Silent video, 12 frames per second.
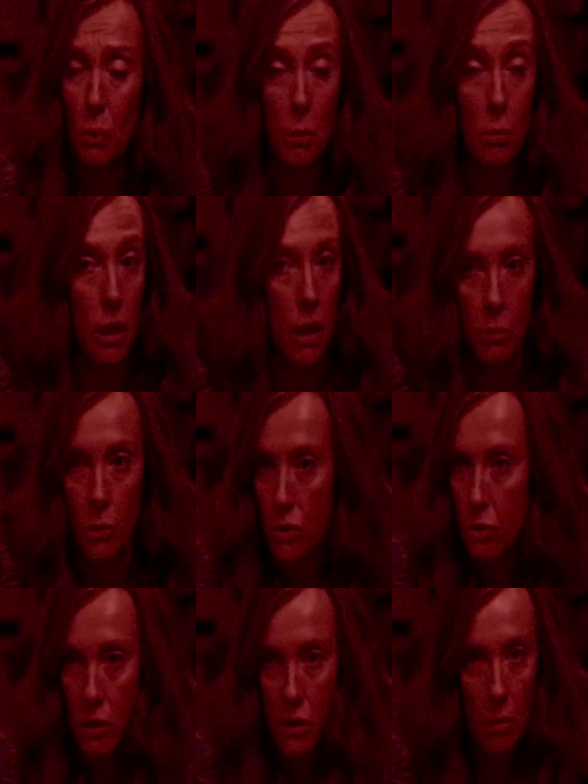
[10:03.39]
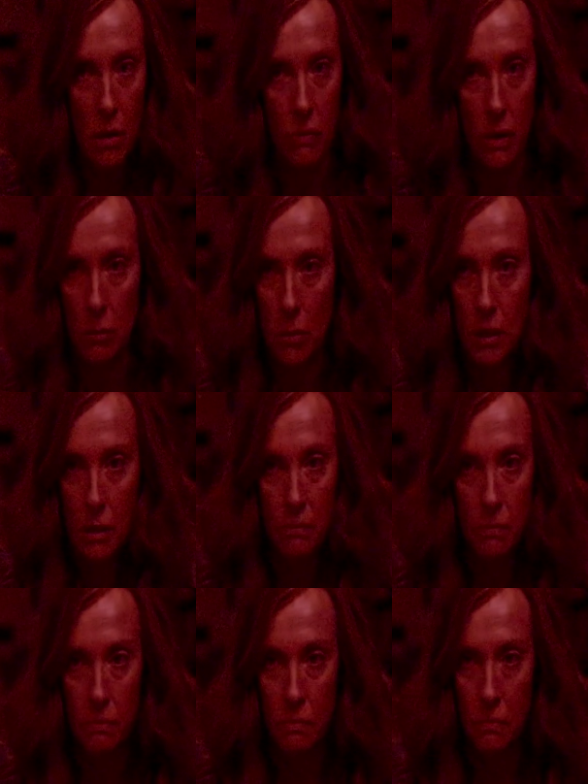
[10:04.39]
of dominoes that she had no
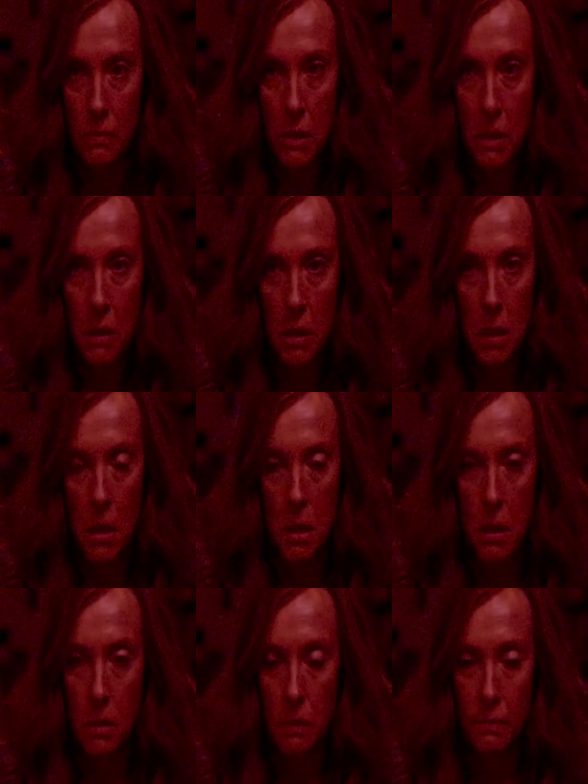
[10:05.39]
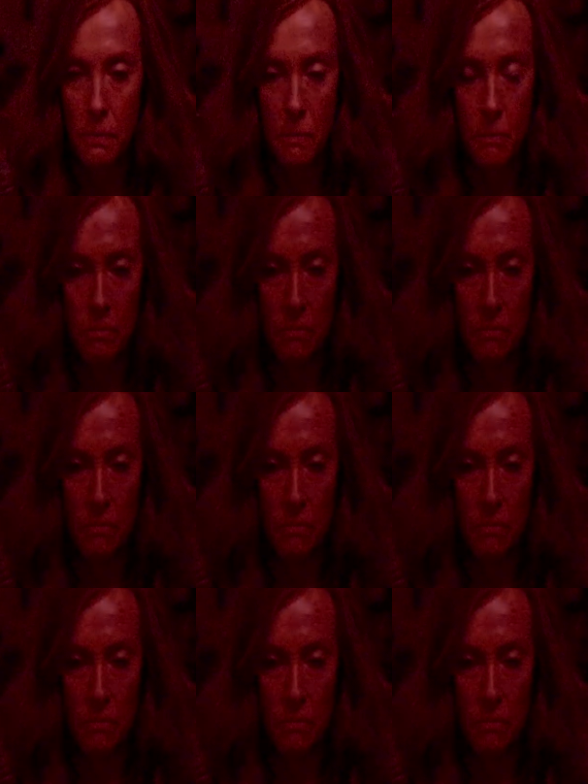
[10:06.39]
idea were even in place.